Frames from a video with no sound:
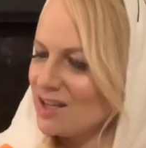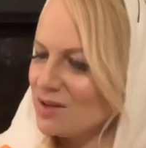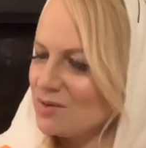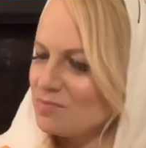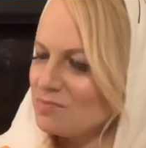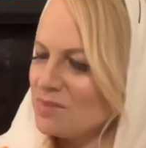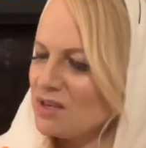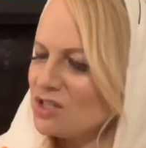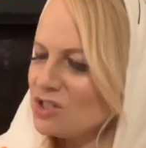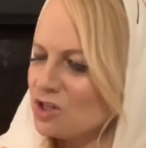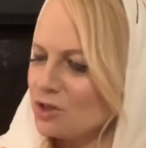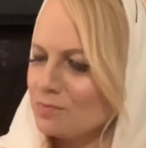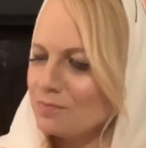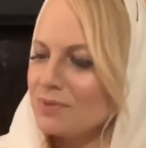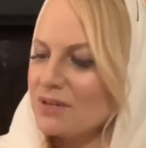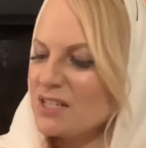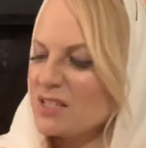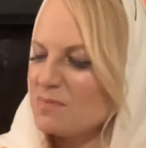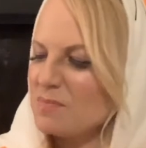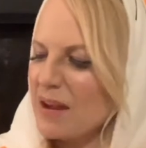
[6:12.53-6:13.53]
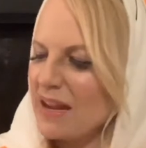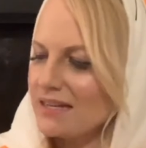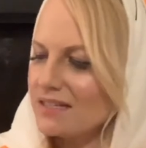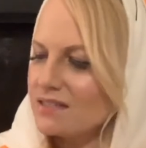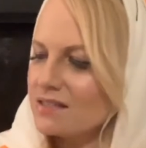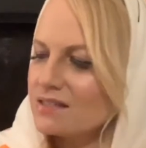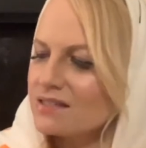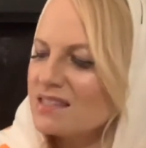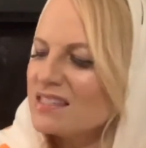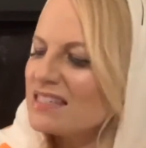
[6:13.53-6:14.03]
Mr.
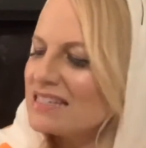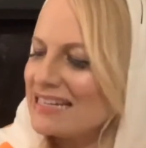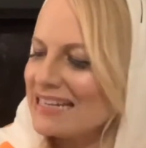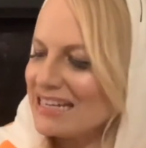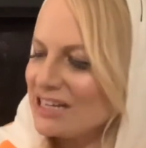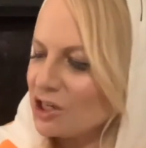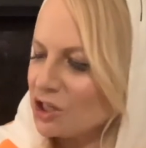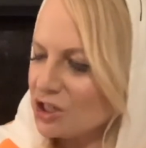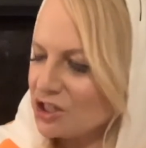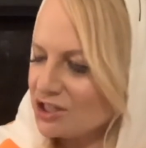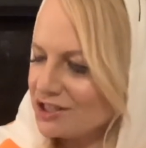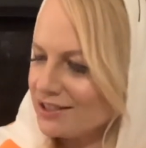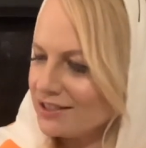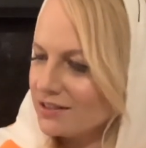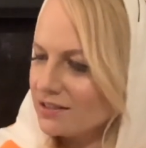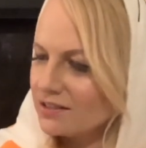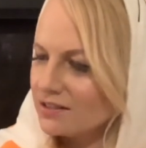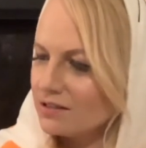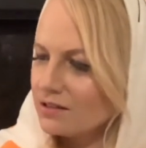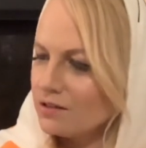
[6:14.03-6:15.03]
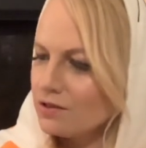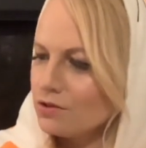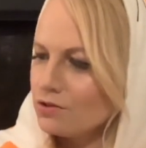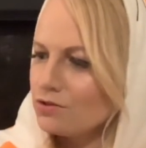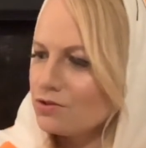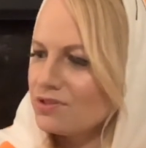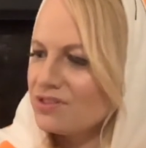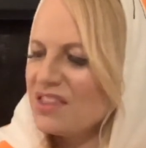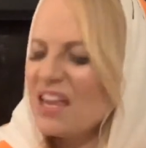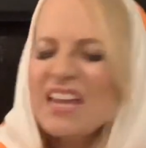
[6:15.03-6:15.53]
Brisbane sneered.
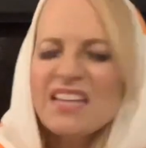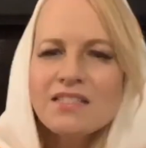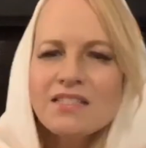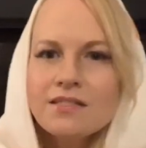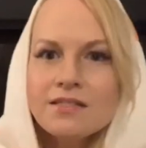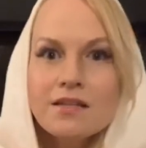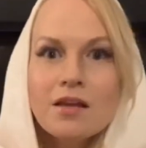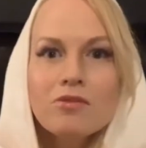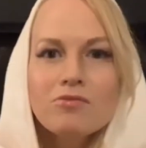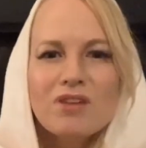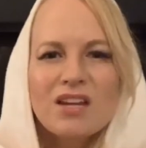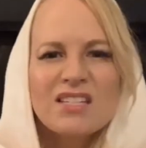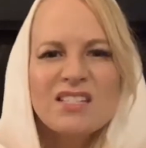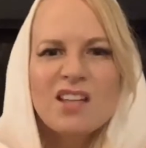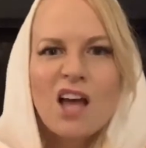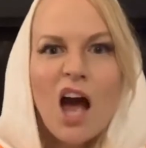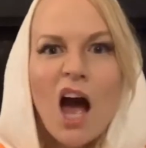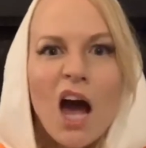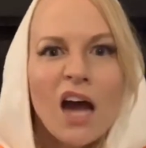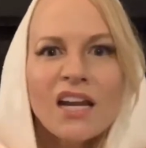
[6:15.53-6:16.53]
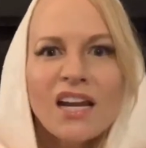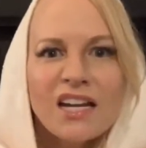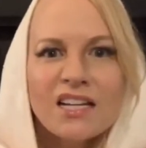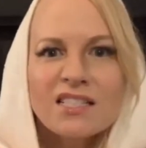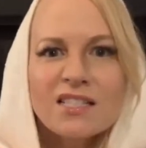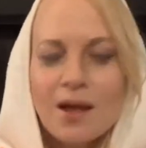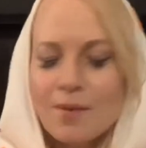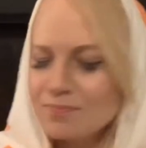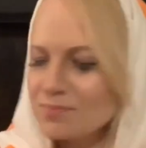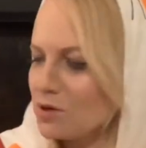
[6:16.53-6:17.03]
This
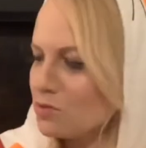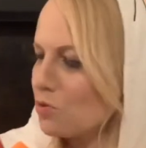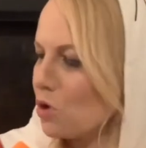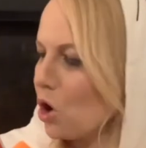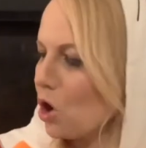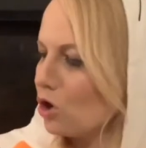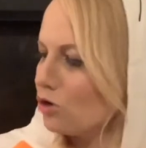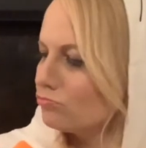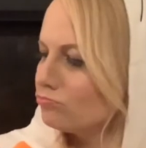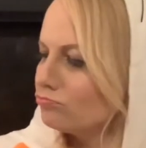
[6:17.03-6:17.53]
unacceptable.